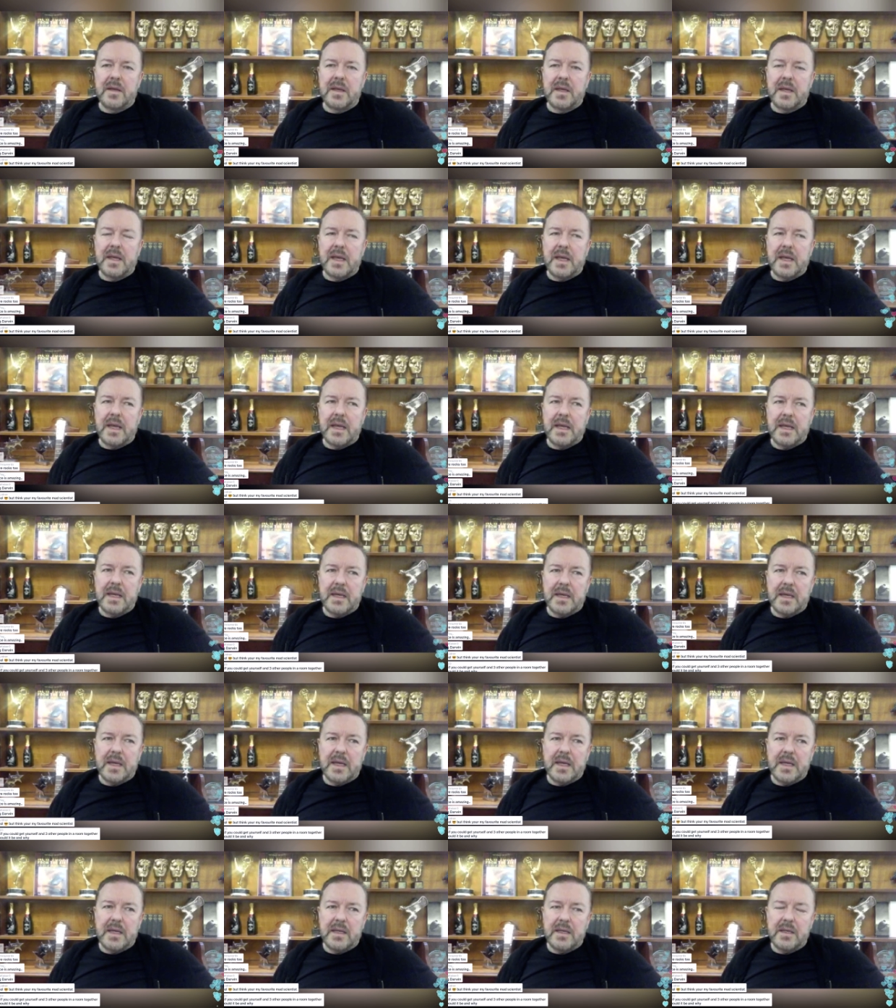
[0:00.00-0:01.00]

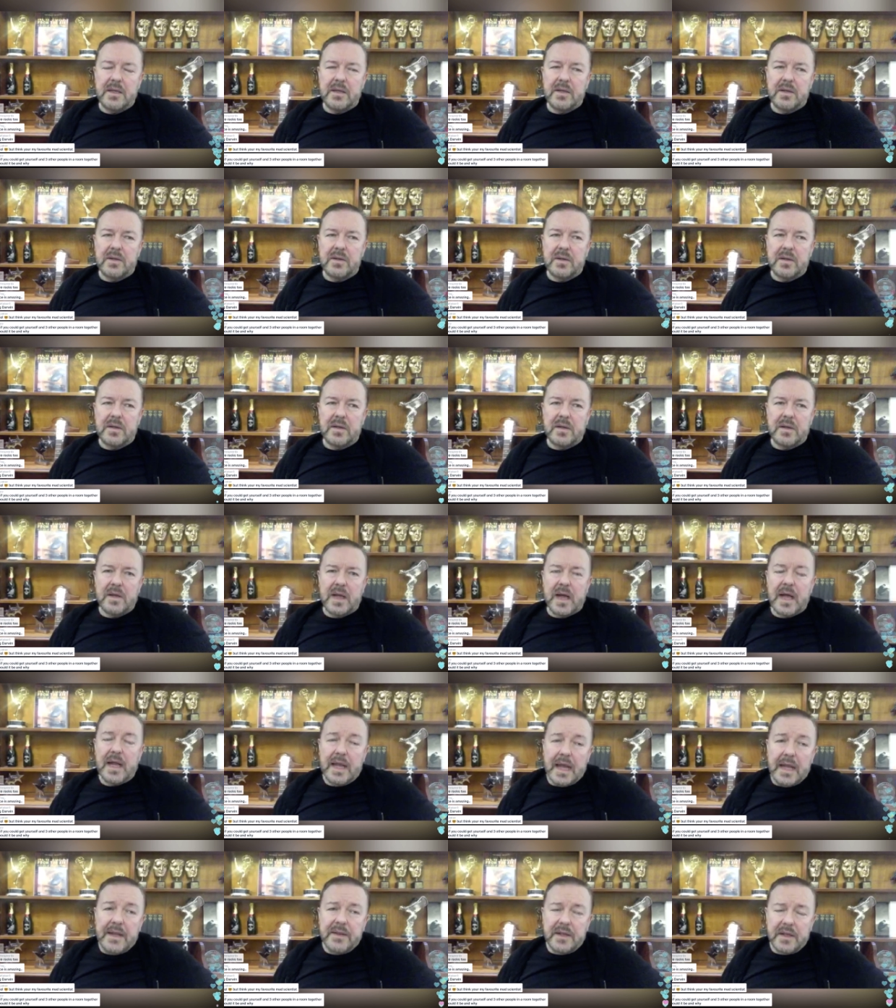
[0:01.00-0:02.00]
he
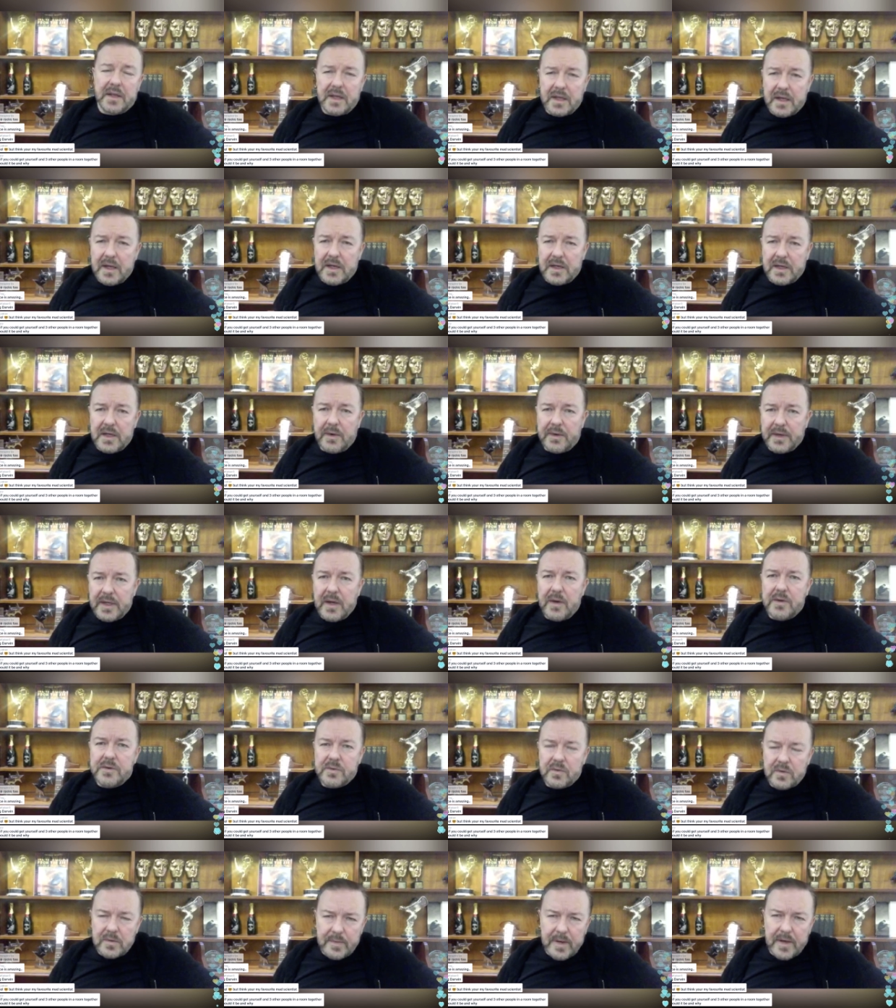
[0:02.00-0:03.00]
he knows
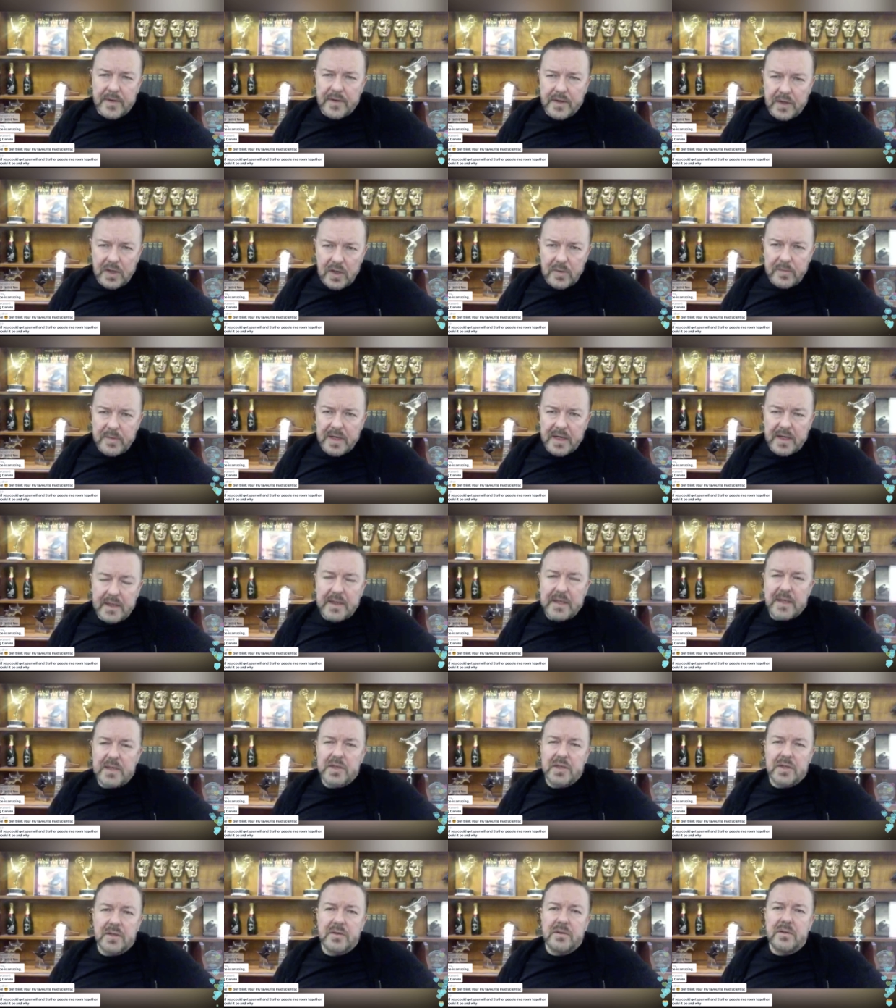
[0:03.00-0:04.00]
all about the human
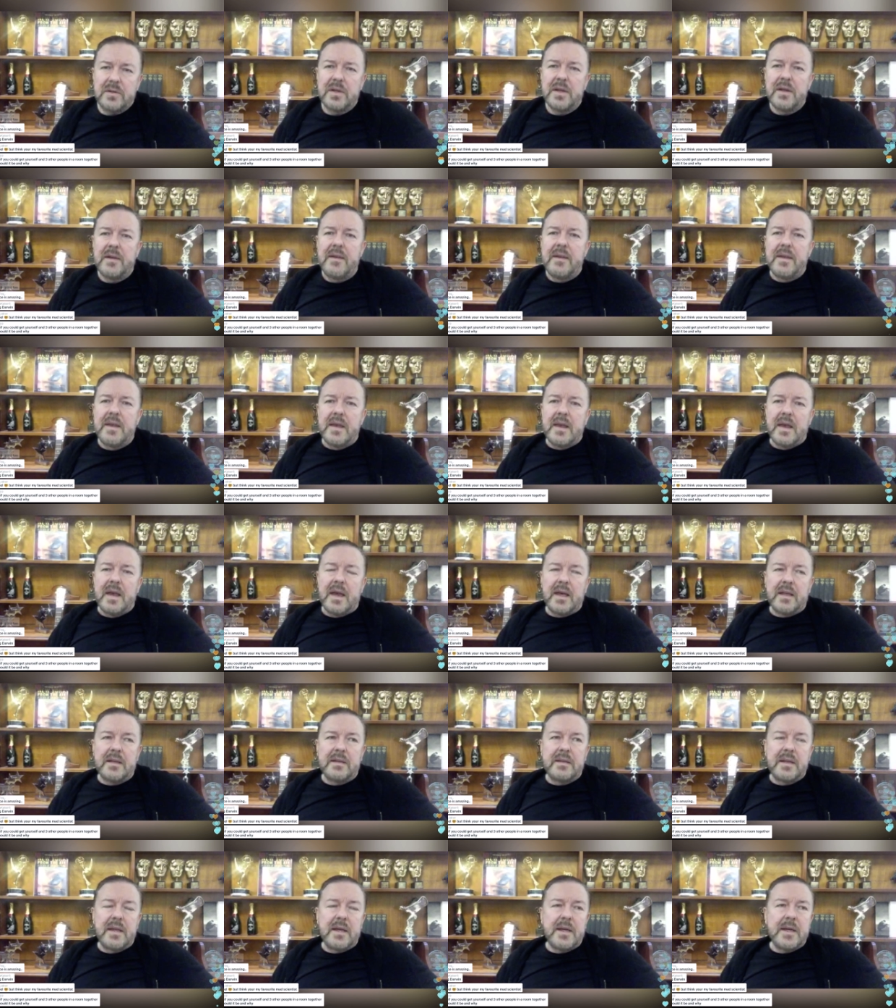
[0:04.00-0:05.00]
condition,
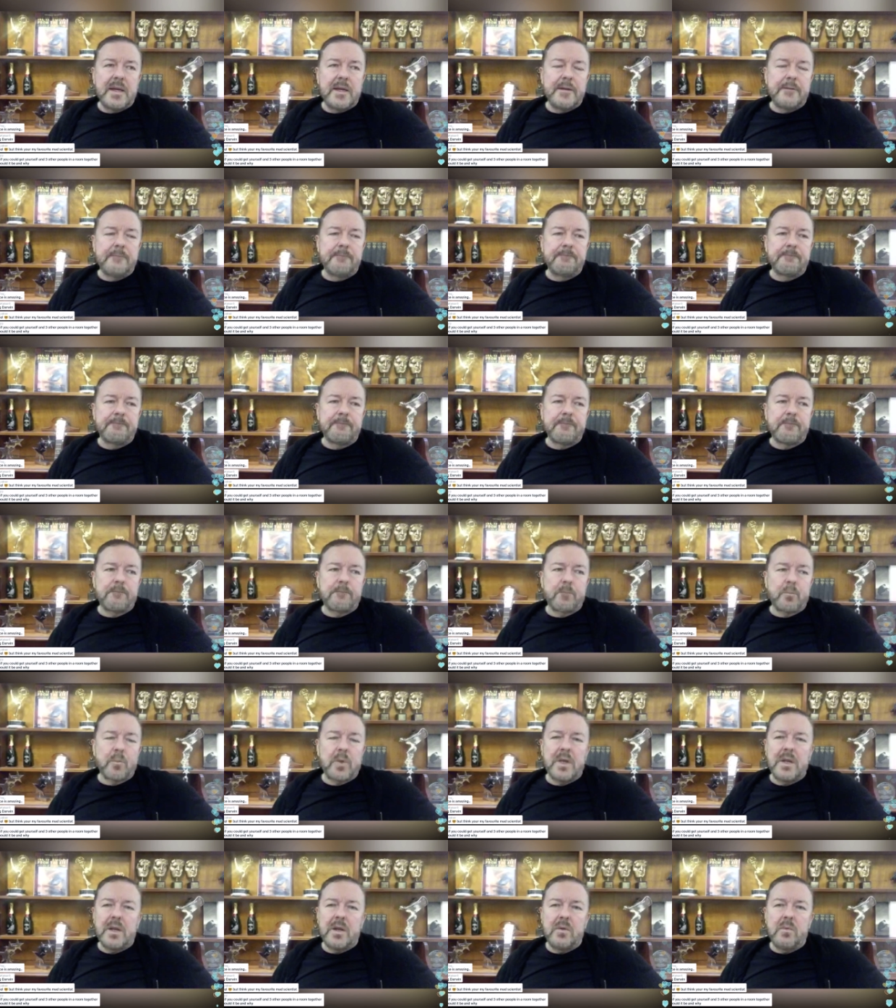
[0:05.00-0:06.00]
and
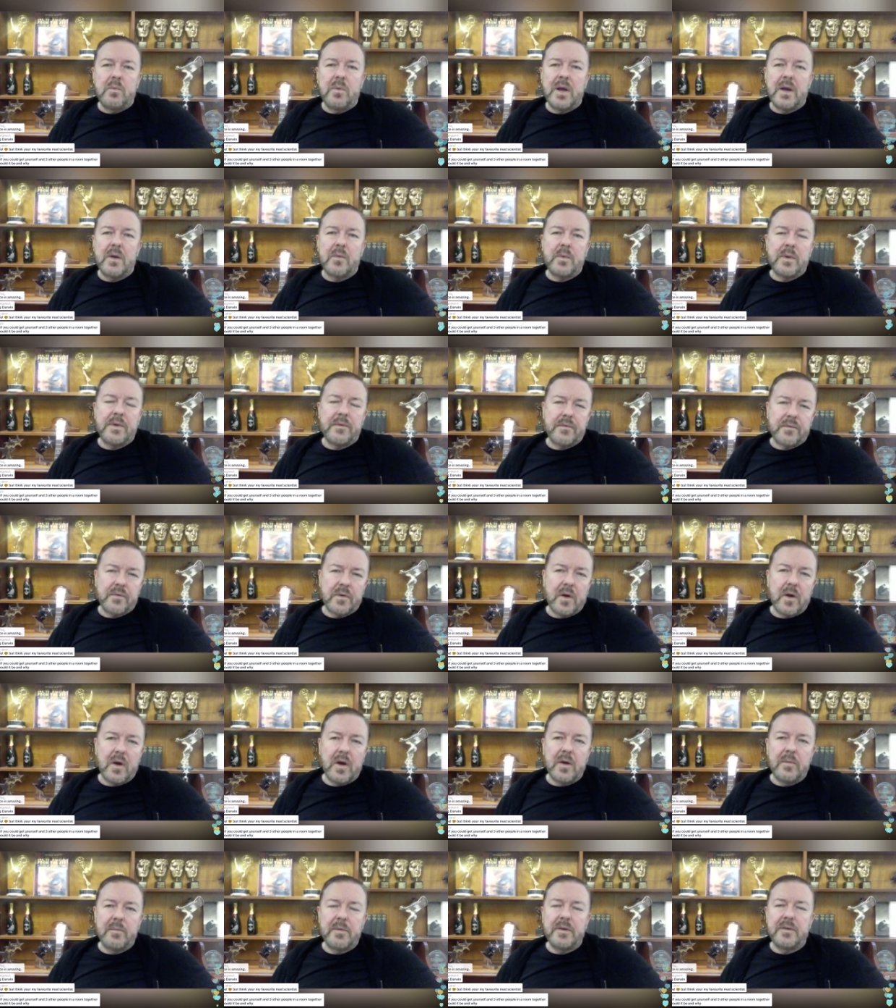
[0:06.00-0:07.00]
where are we
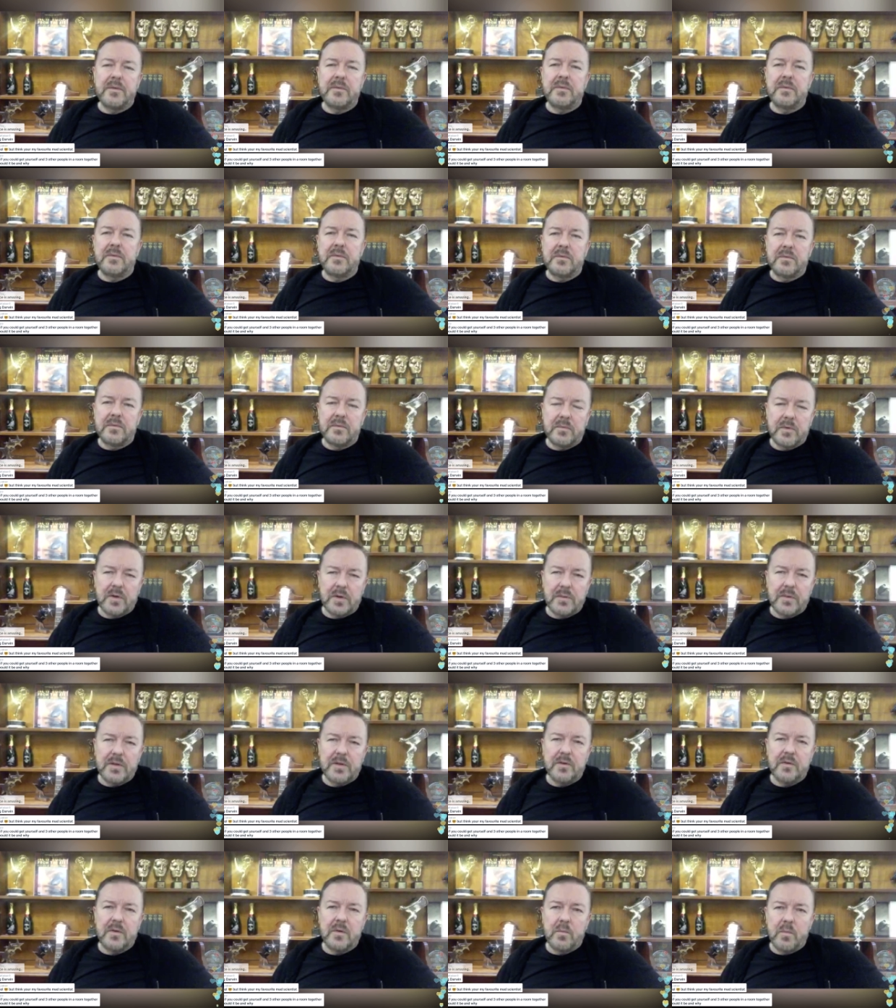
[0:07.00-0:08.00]
from and what are we
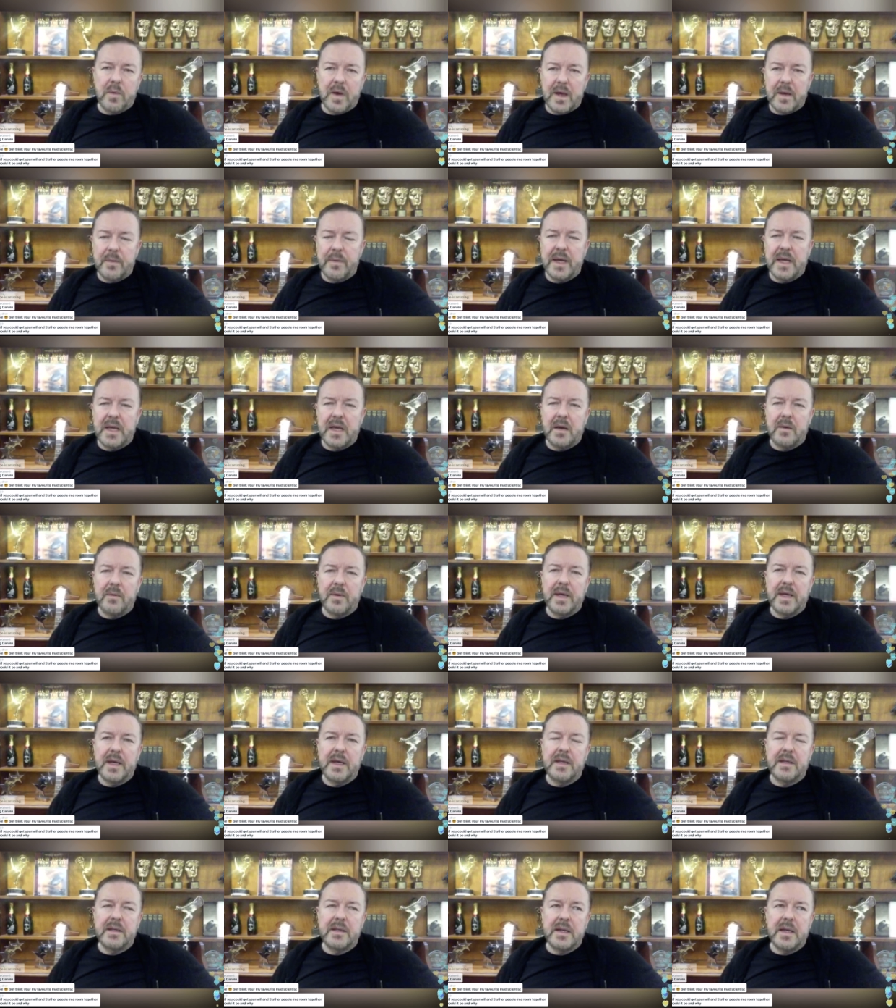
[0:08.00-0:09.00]
doing, where we're going,
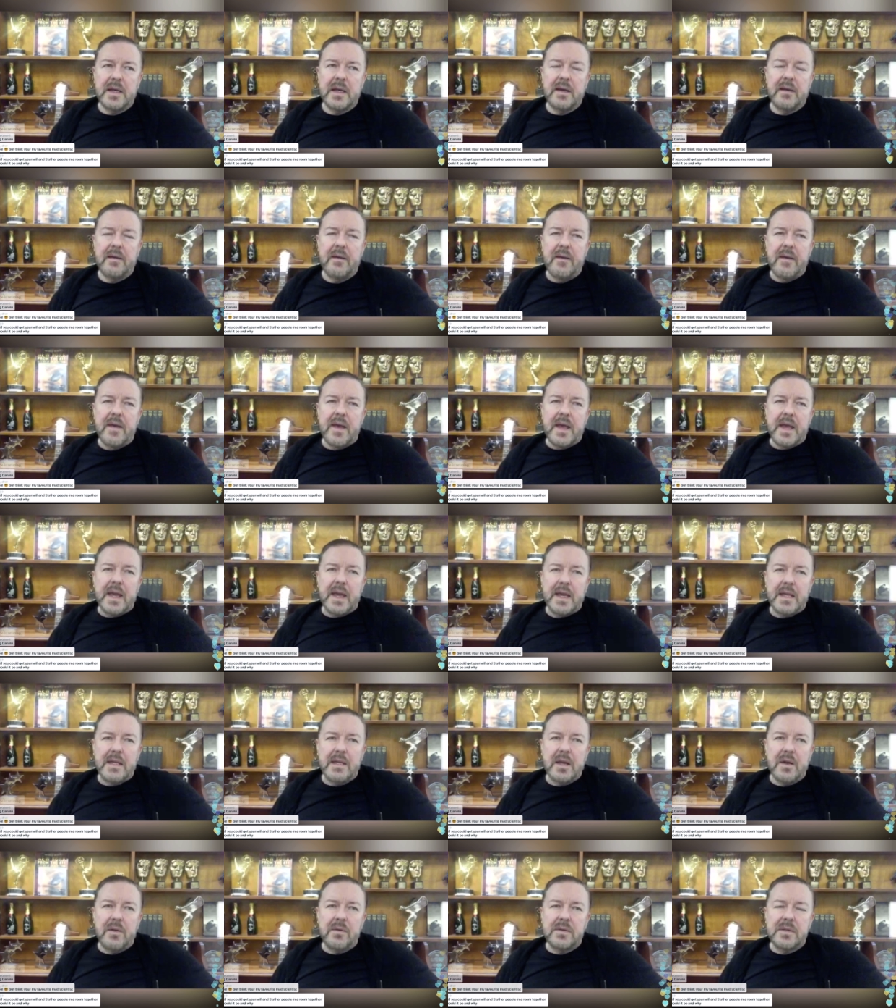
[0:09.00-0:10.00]
and he
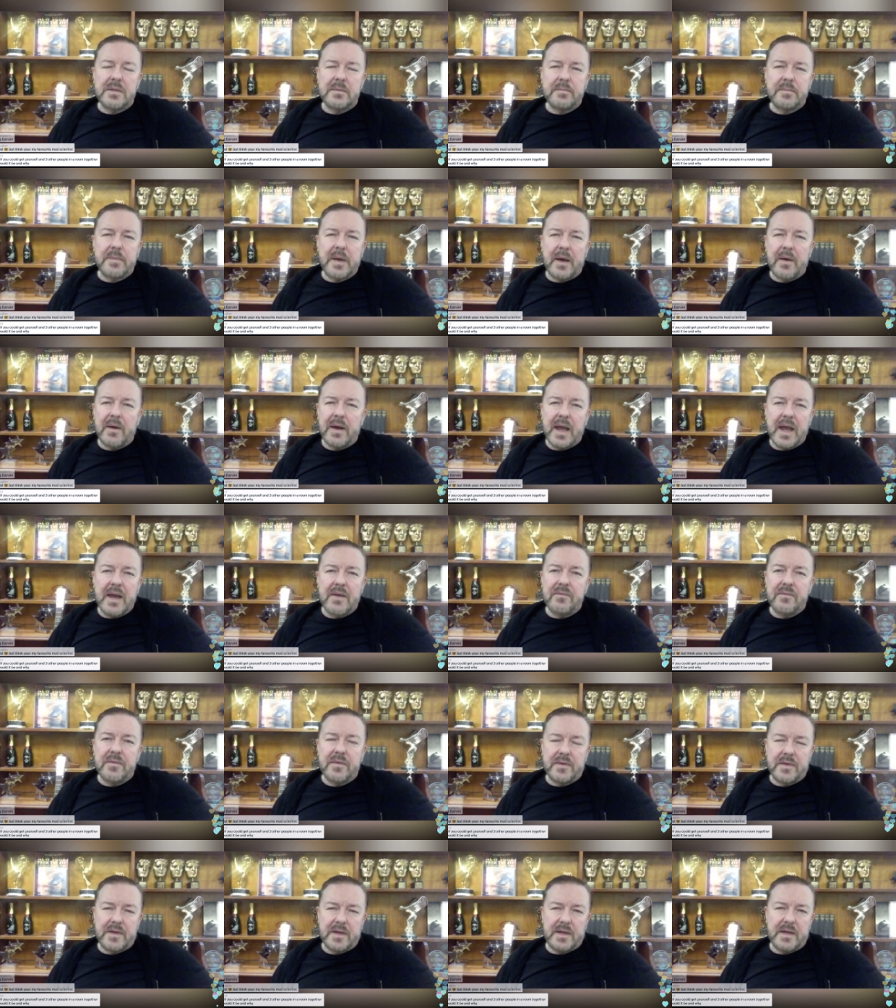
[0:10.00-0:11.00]
knows about
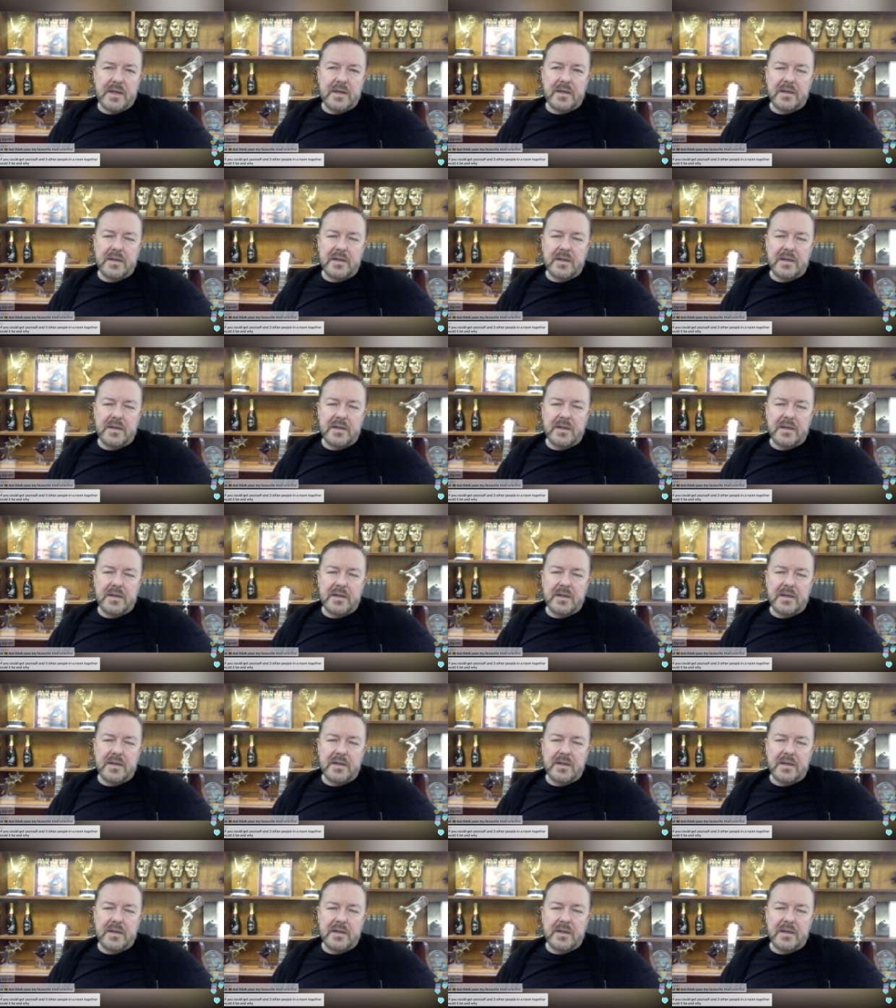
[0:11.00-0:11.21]
everything,